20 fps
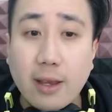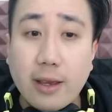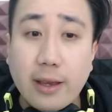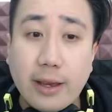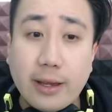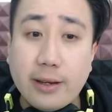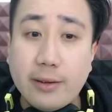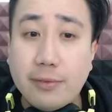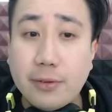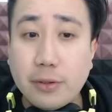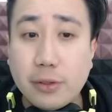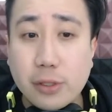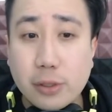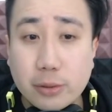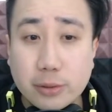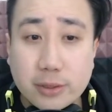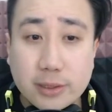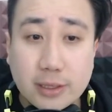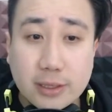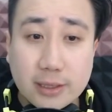And if you
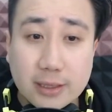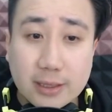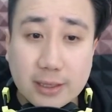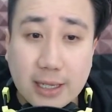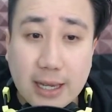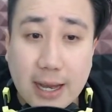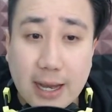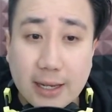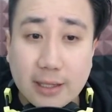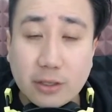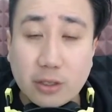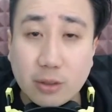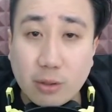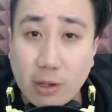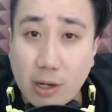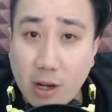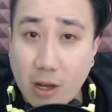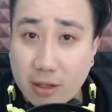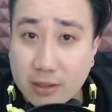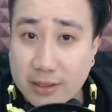use this guy to
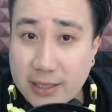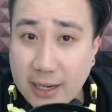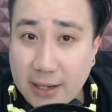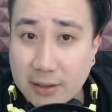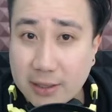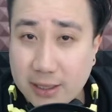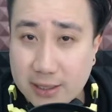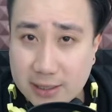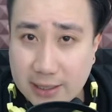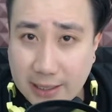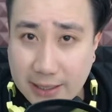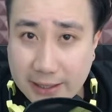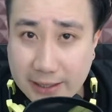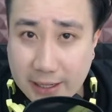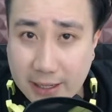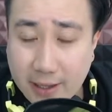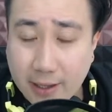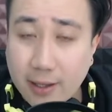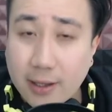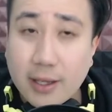lock down his
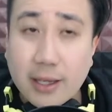leader,